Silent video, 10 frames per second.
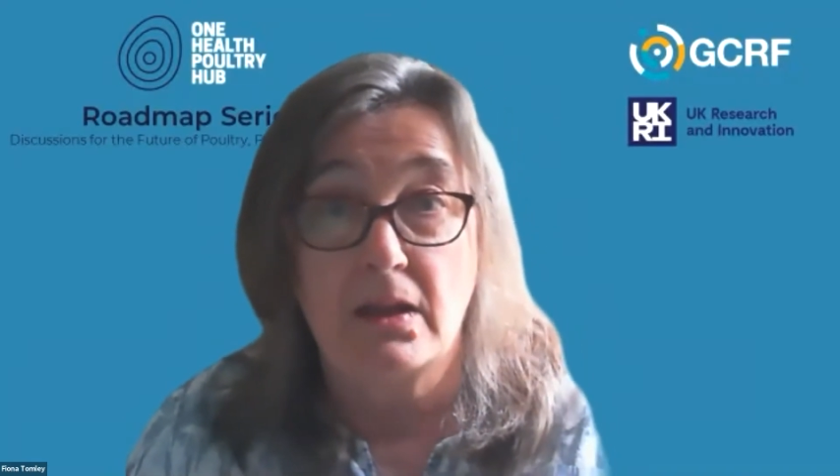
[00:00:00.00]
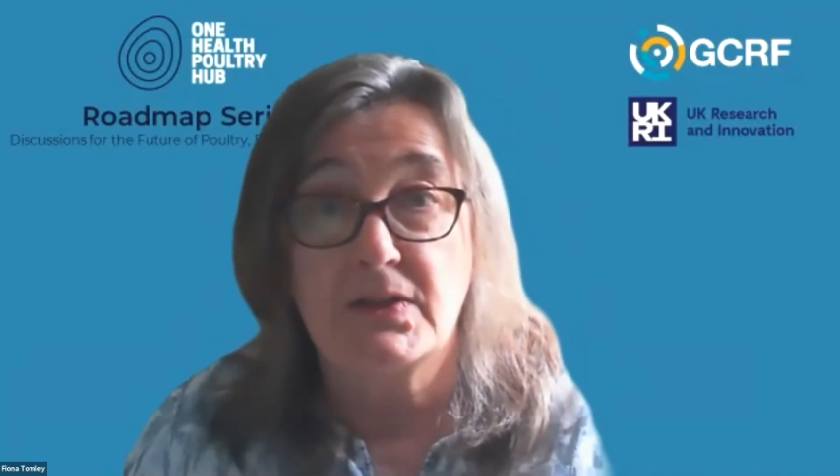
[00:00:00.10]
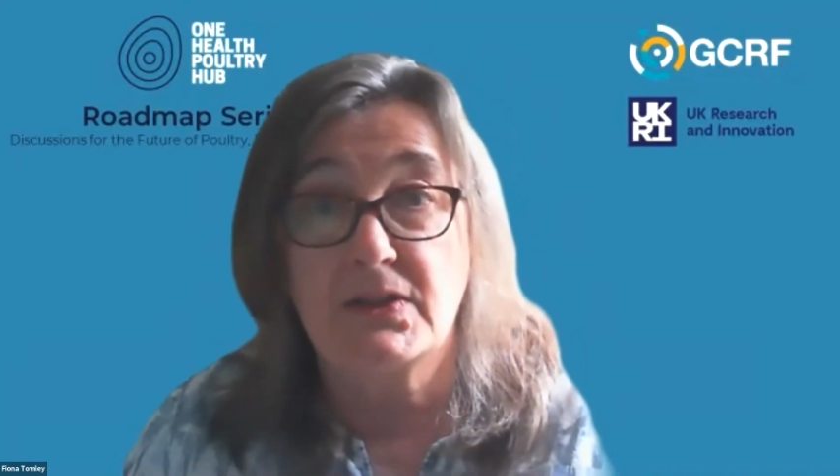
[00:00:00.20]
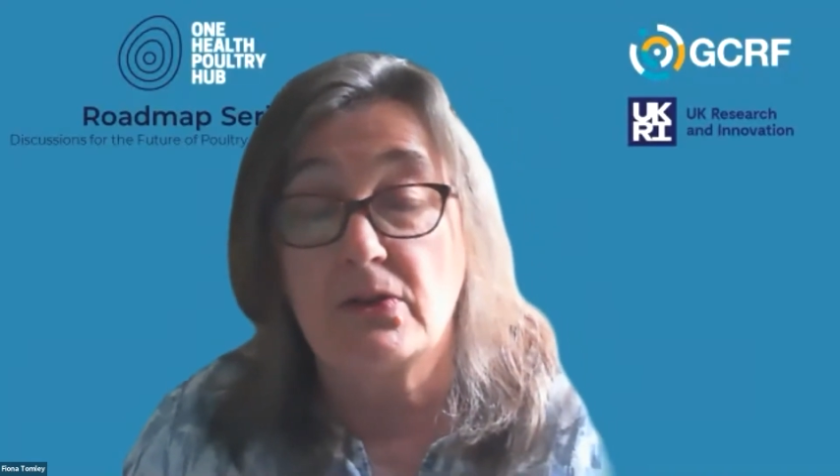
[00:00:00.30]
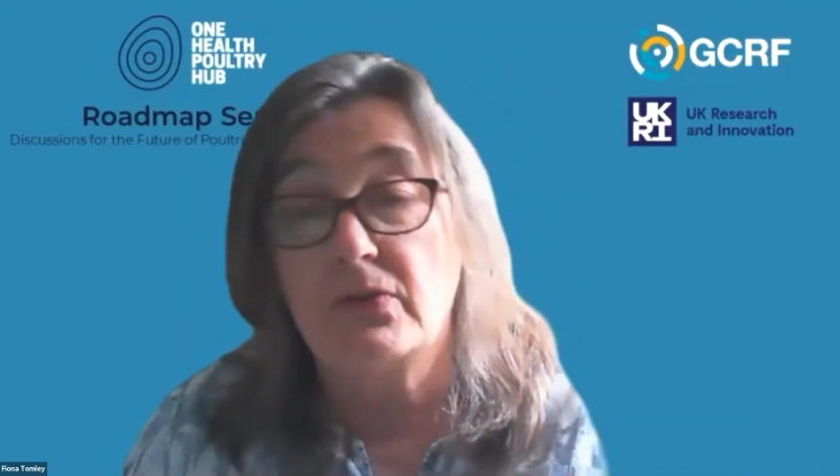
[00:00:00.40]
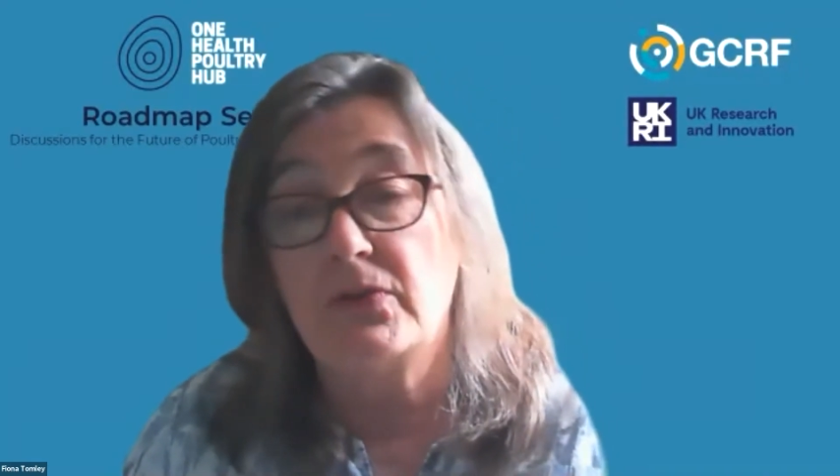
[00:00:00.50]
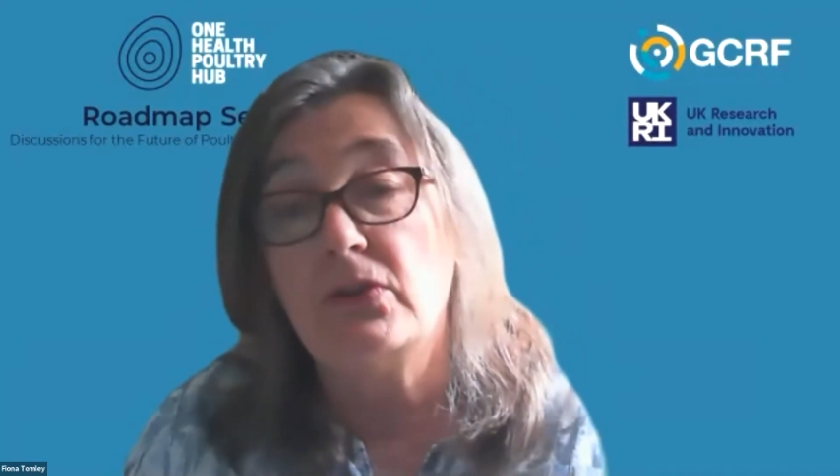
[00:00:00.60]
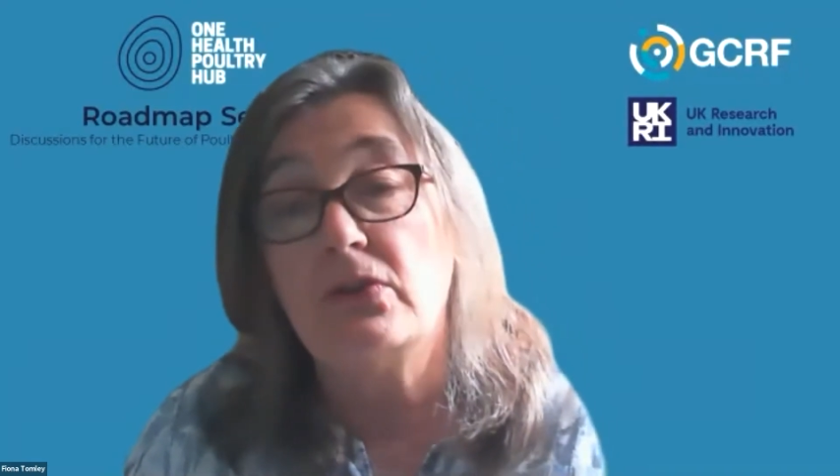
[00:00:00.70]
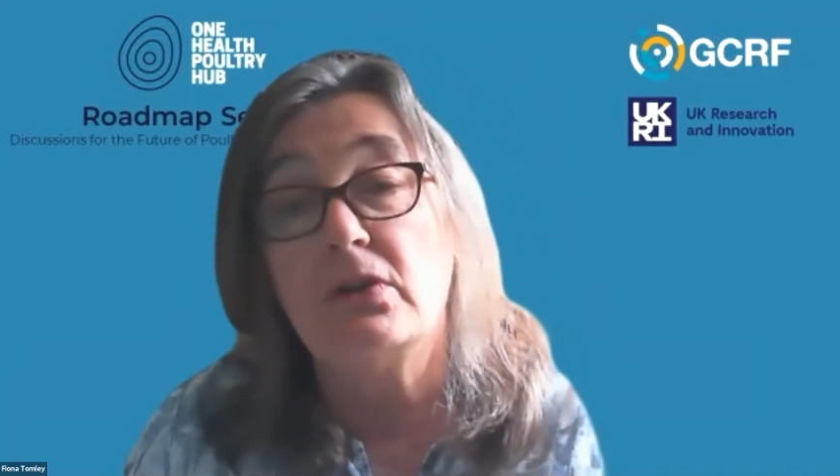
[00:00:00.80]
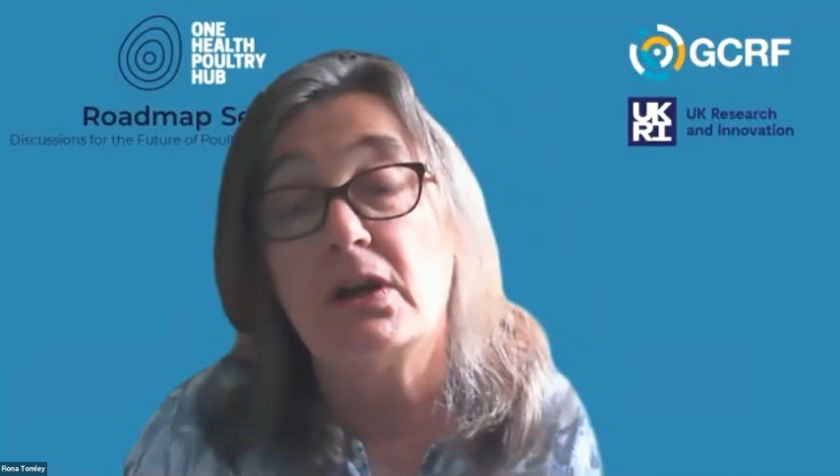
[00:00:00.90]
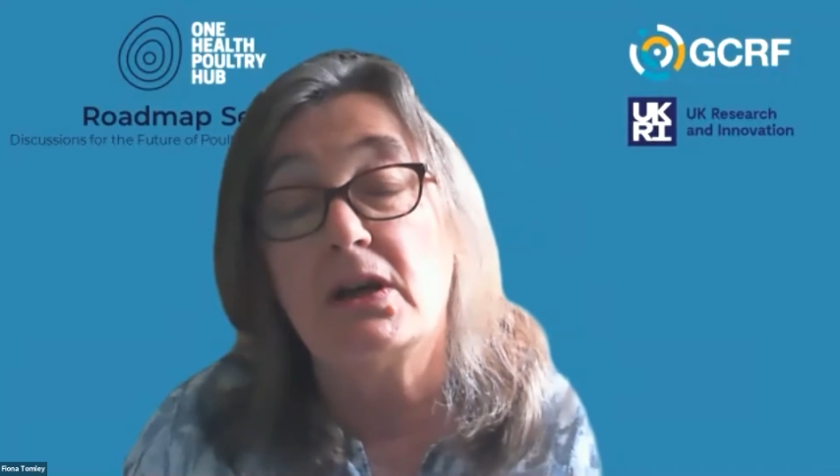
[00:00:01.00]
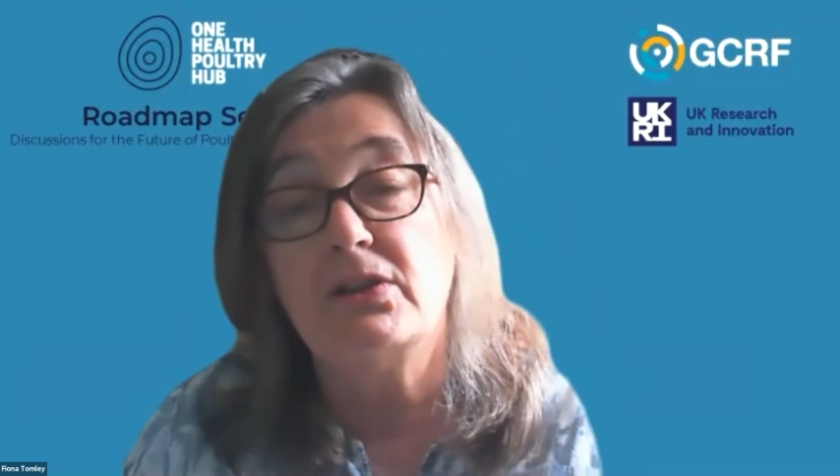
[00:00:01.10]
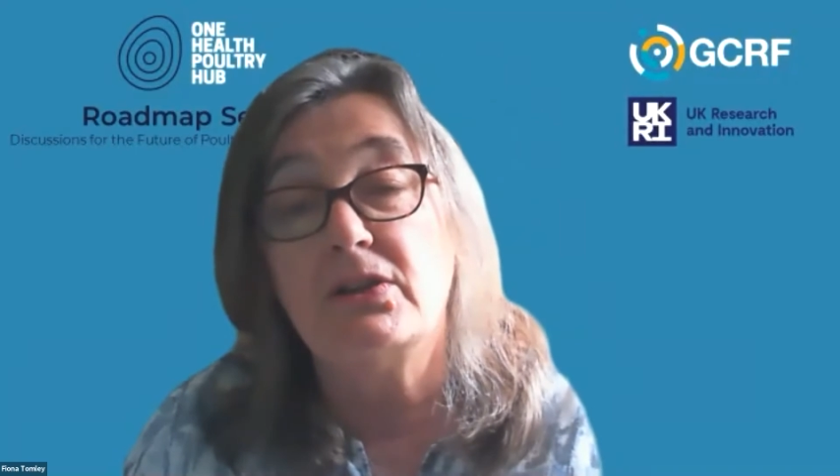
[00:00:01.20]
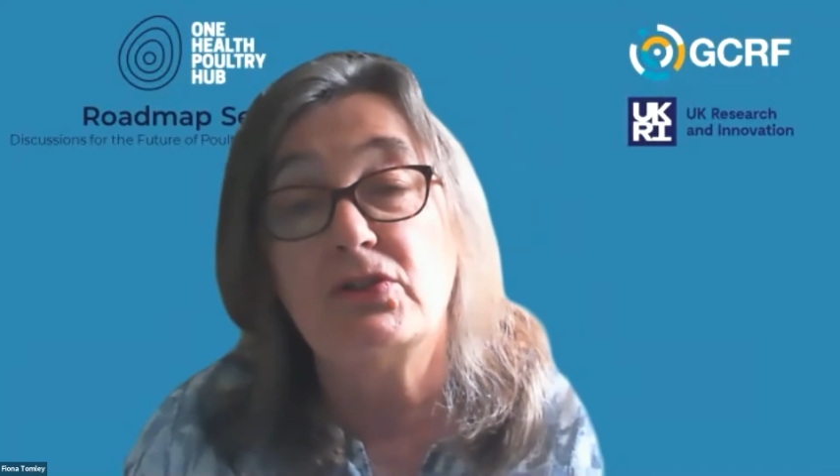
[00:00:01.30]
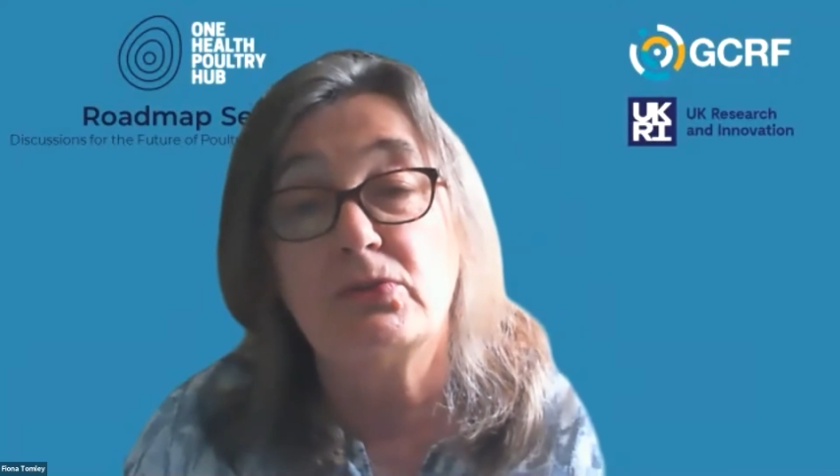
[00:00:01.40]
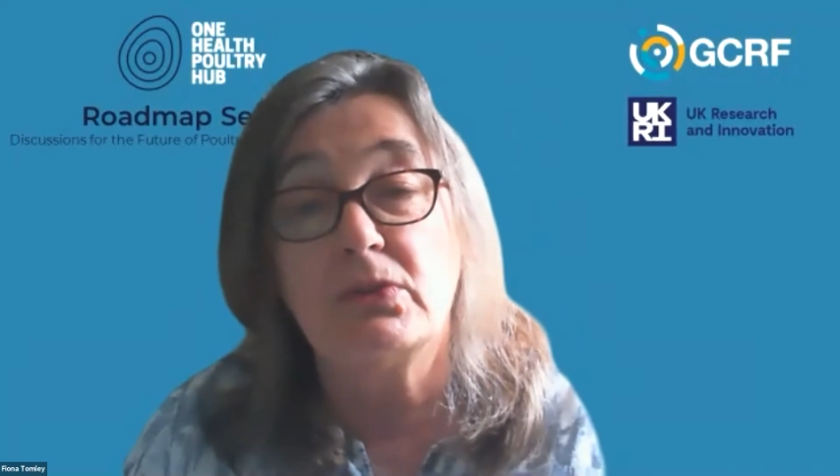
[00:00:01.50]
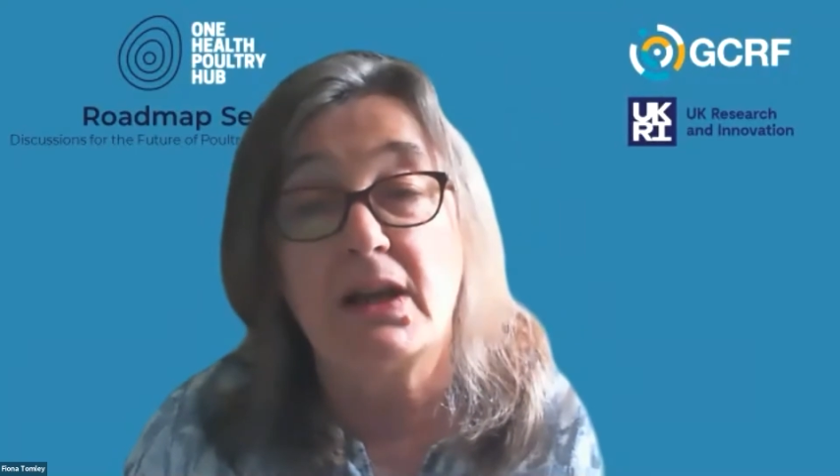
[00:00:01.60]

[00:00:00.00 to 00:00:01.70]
So a few usual